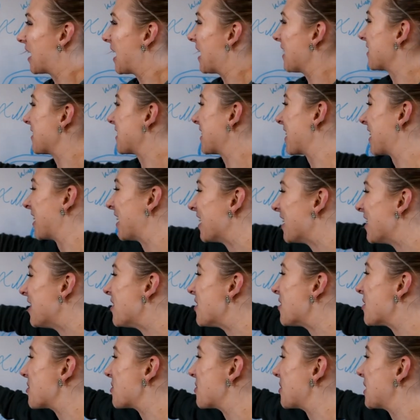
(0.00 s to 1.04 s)
rather,
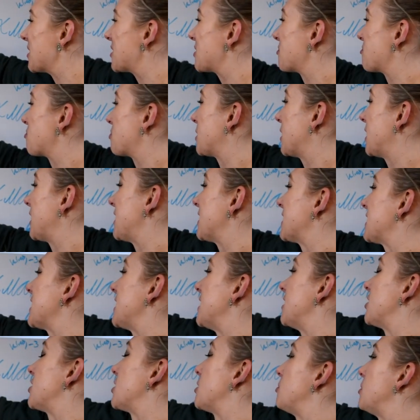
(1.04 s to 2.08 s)
which place
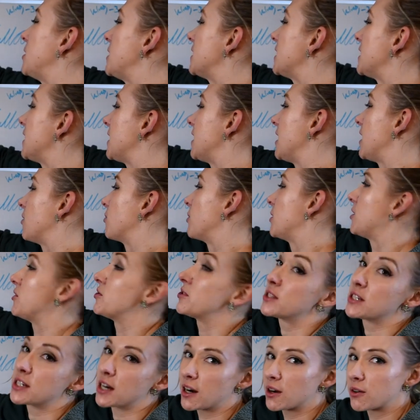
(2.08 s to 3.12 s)
it should be sitting when you
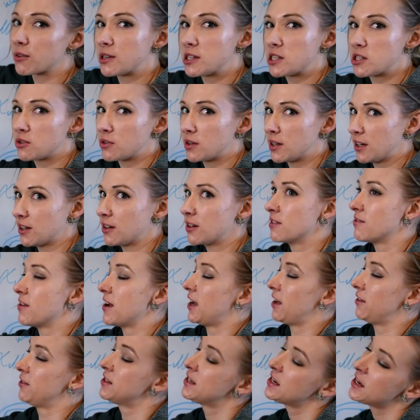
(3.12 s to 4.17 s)
start restringing your
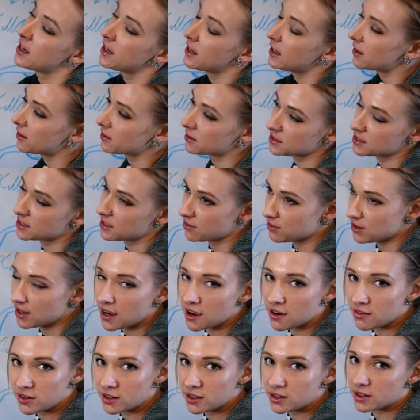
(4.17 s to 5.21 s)
valve. It'll save you
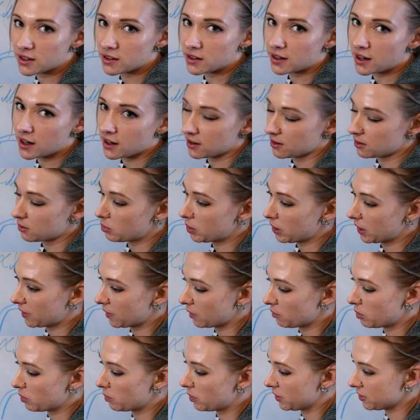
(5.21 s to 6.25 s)
having to kind of pick
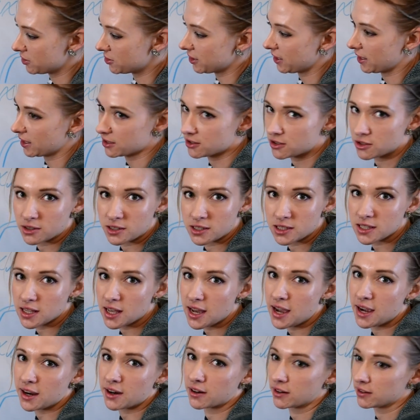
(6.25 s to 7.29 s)
up a bunch of extra
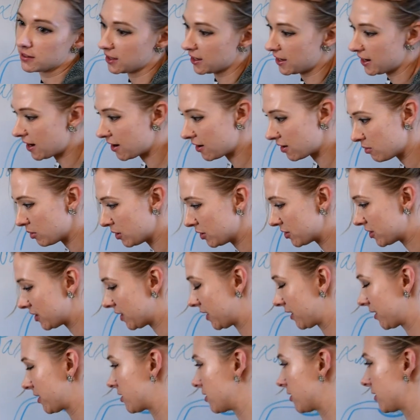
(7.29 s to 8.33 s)
slack or let out a bunch of
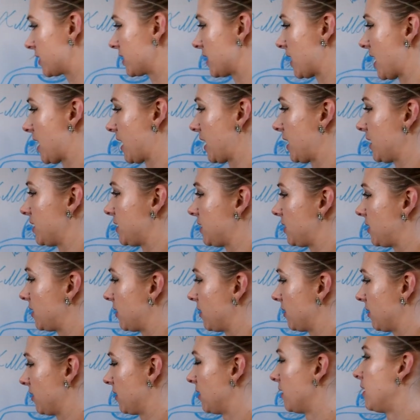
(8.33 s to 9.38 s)
extra slack as you
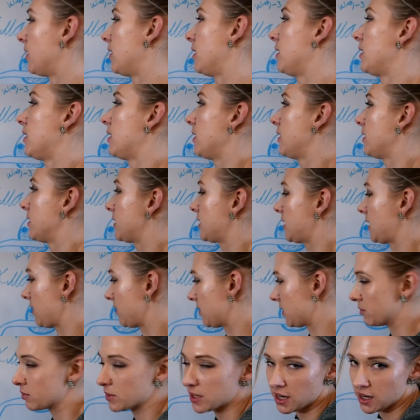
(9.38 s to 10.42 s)
go. Save
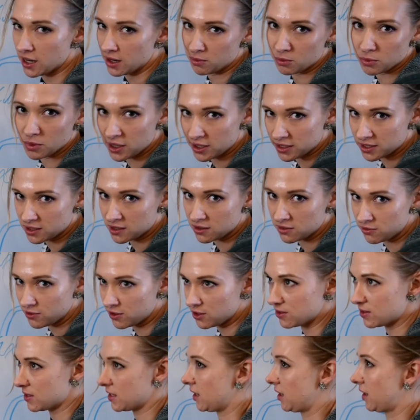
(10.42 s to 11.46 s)
some time, less
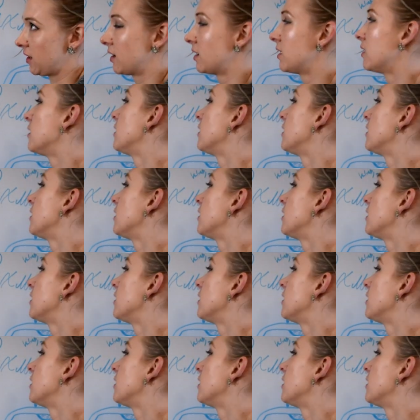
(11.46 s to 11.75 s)
confusing.